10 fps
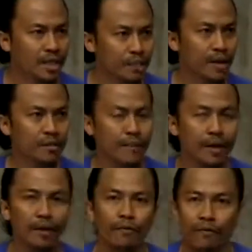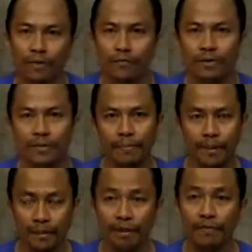Asia Pacific kind of conference,
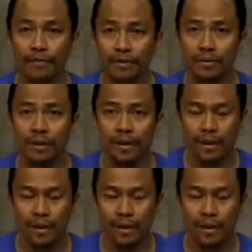Python conference.